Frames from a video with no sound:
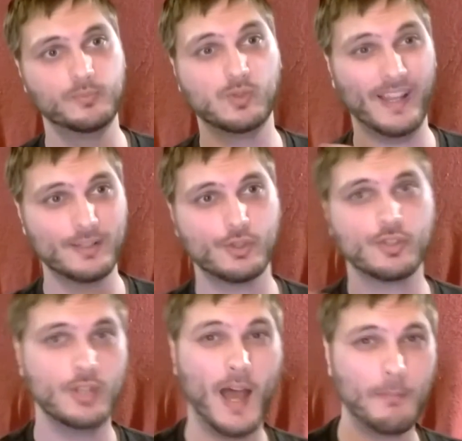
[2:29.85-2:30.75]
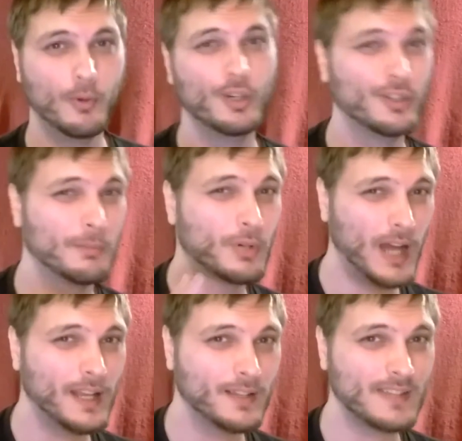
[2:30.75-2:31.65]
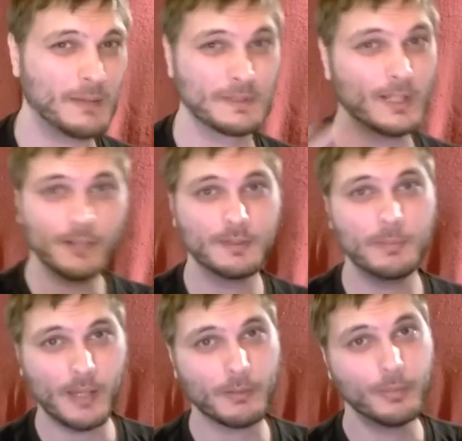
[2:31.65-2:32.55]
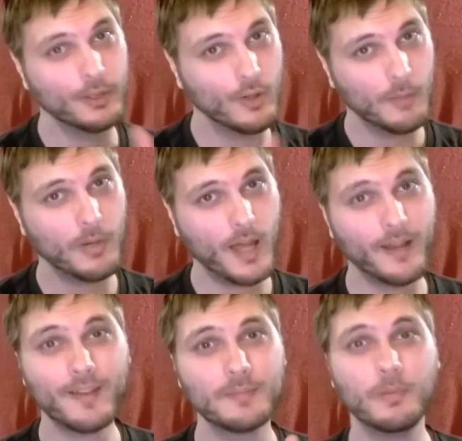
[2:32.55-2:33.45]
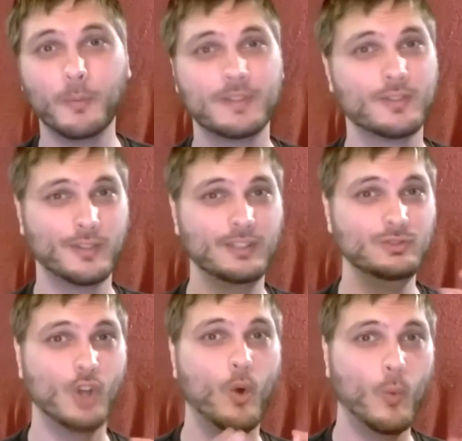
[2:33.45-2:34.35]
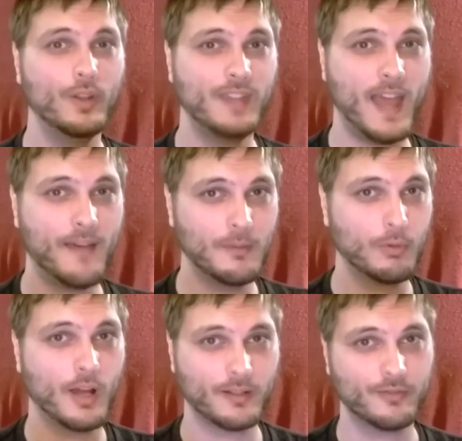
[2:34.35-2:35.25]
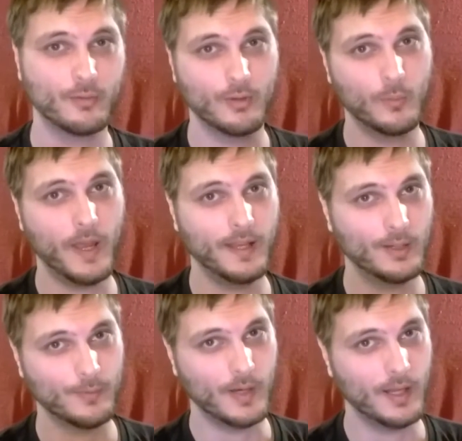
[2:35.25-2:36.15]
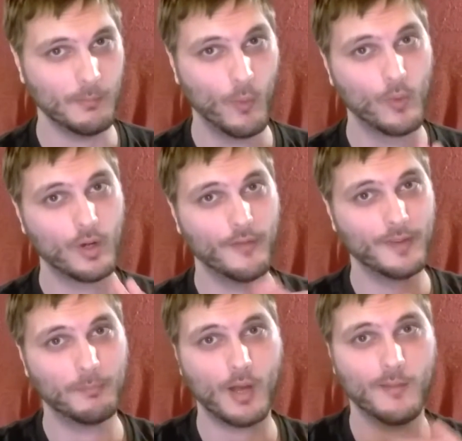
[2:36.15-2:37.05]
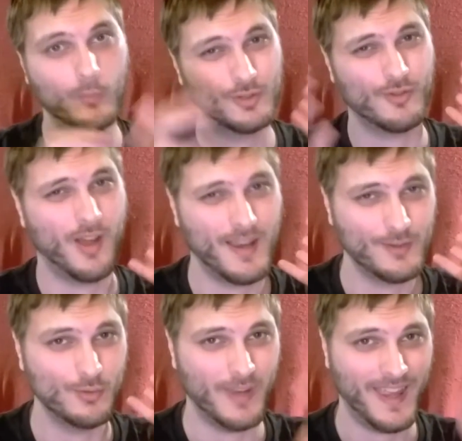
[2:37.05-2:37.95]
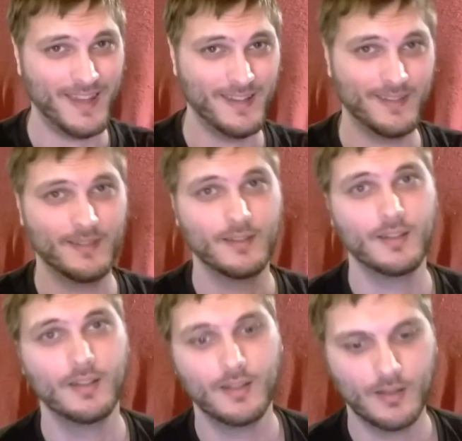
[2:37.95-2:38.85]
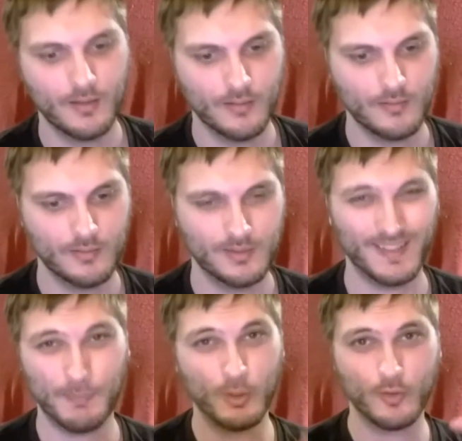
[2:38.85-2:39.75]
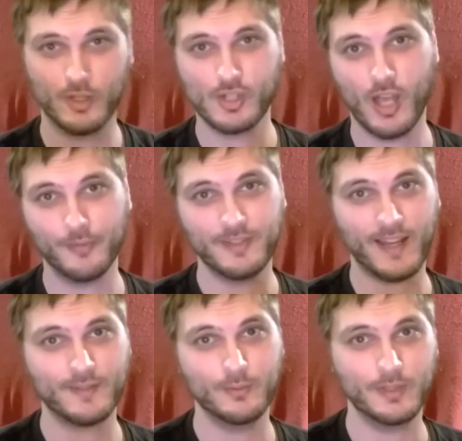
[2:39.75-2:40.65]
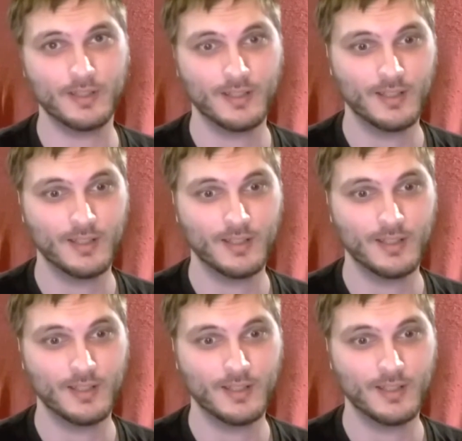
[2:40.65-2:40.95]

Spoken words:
Let's just not put it on the products. I would love to be able to put it on the products, but we certainly don't want to have the products thrown away, creating more of the problem we're trying to end. Let's put it on the shelves next to it.